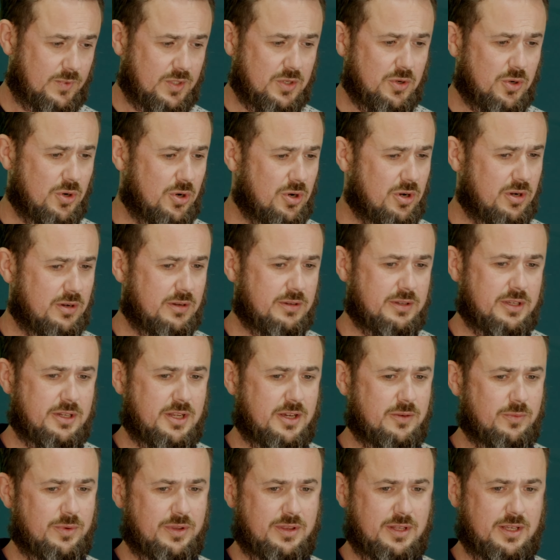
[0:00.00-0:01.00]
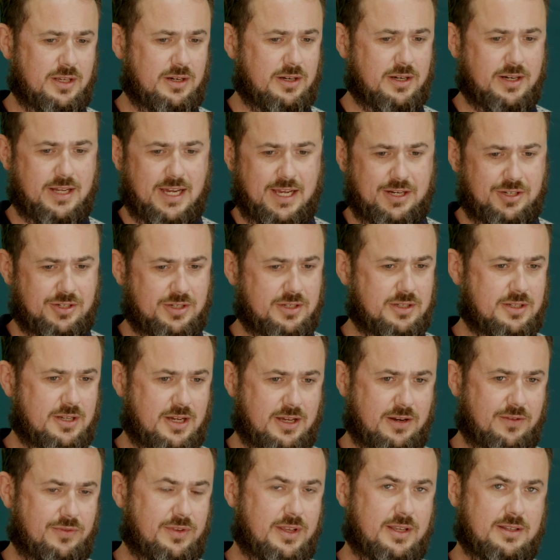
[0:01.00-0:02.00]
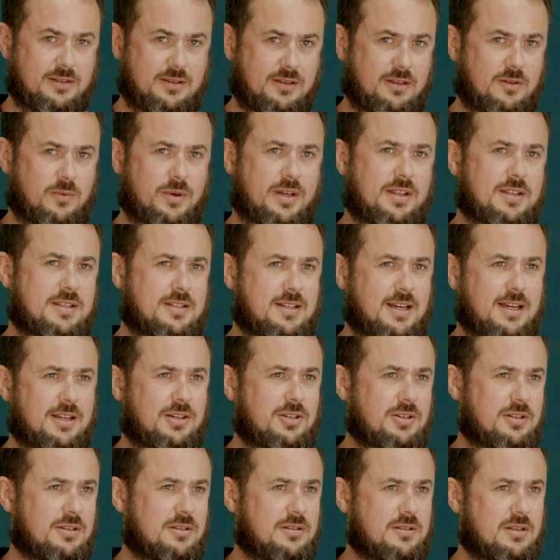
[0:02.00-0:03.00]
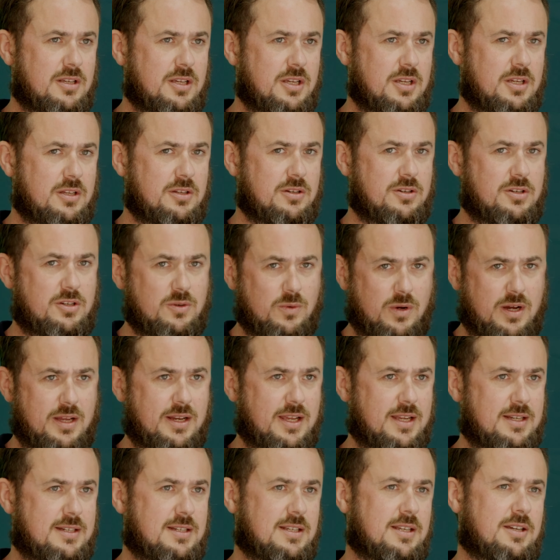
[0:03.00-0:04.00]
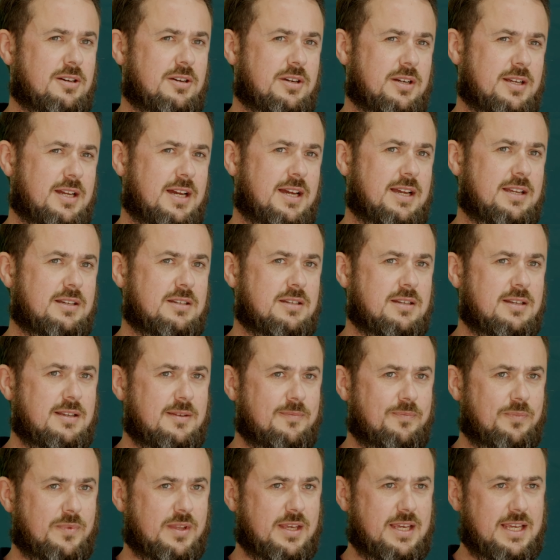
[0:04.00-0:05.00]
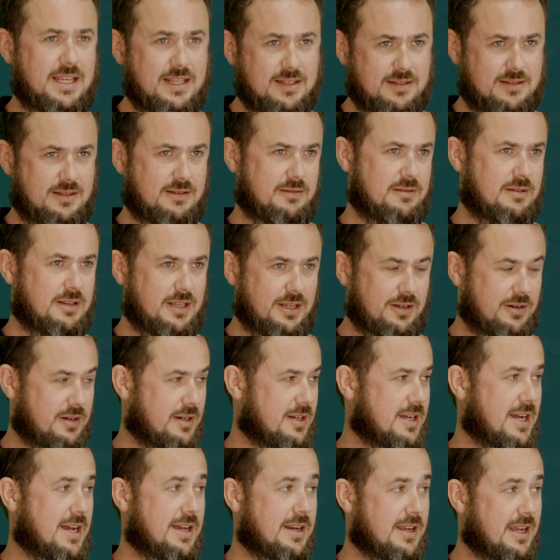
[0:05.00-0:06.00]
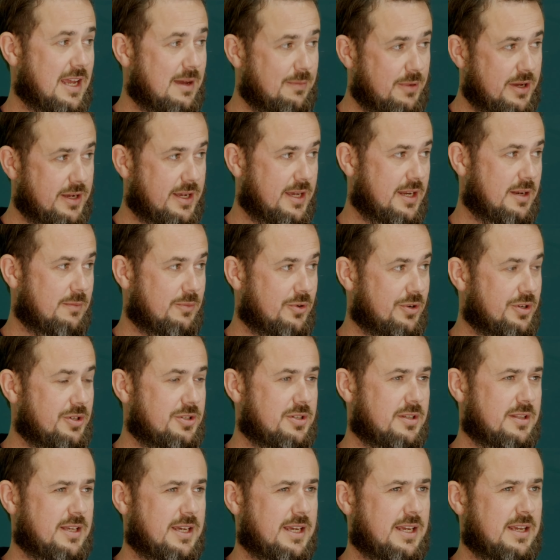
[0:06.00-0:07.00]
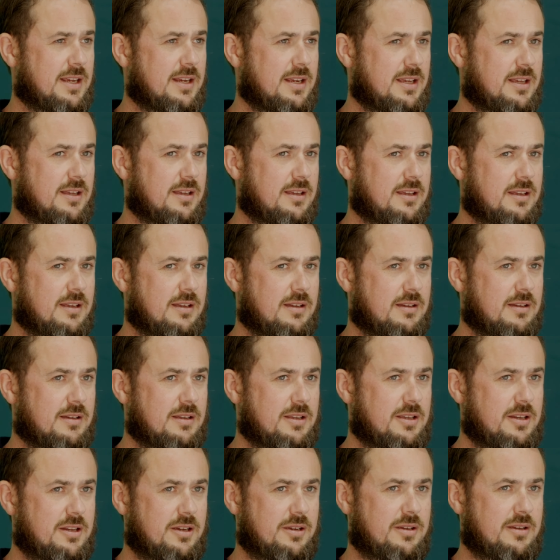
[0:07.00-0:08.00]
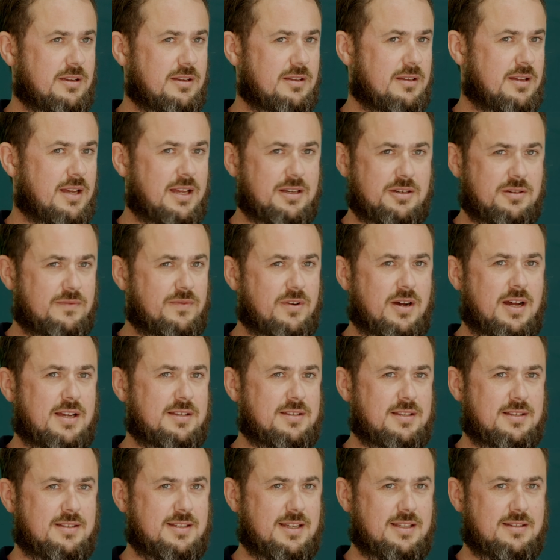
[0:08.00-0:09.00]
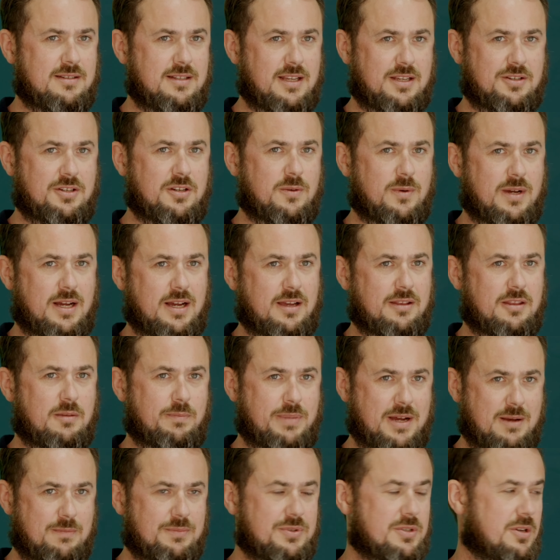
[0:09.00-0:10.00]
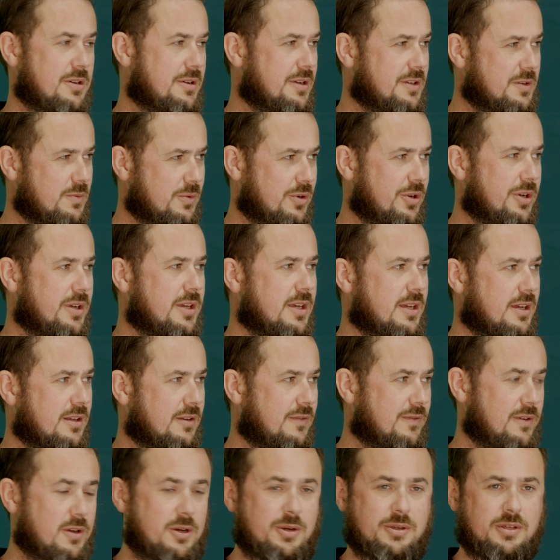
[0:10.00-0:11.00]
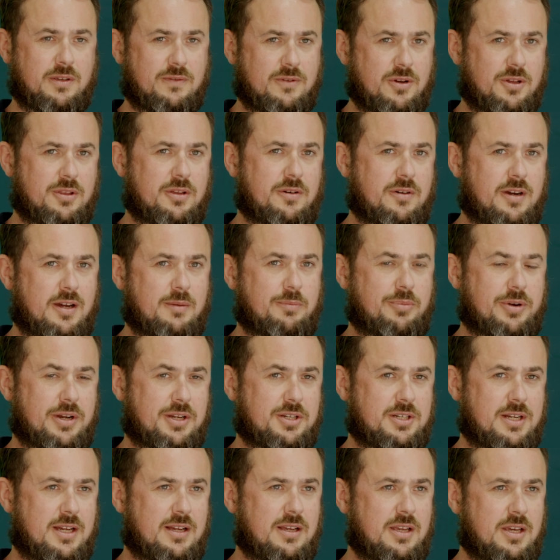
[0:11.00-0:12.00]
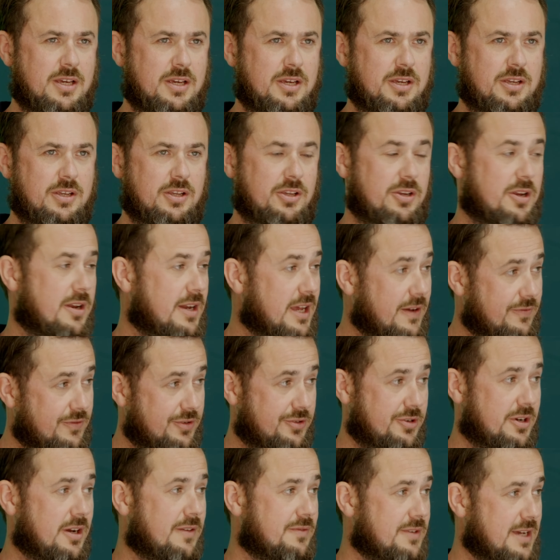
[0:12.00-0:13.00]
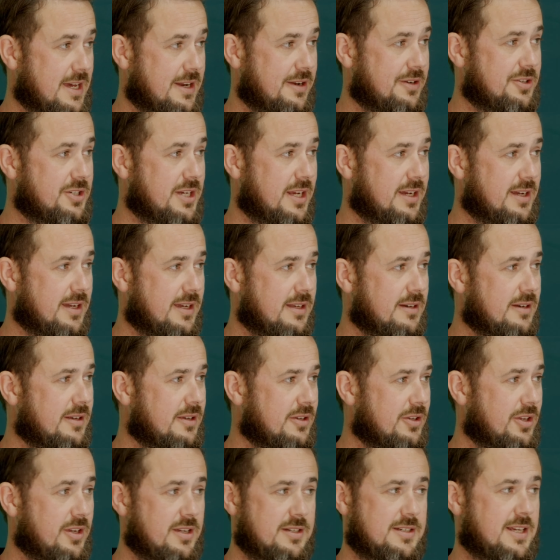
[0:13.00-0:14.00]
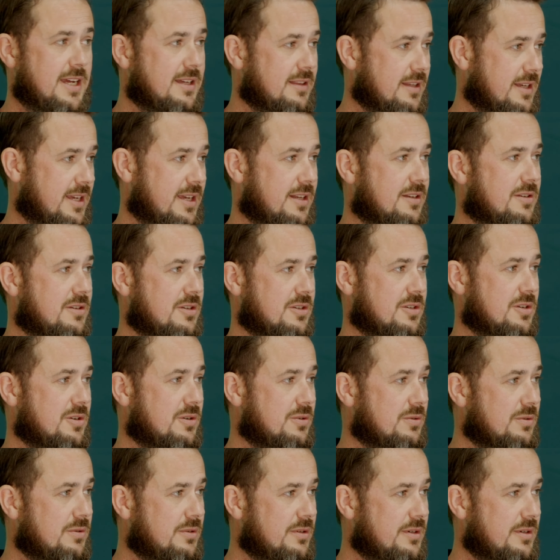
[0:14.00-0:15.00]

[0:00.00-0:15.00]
Or with the irrigation side of things and the weather stations, do I need to irrigate? Is it irrigating? Am I getting moisture there? A device that says yes you are, the pump's on, it's working, it's flowing, you've got the right pressure. You don't have to drive down and check it. You can take the kids to school.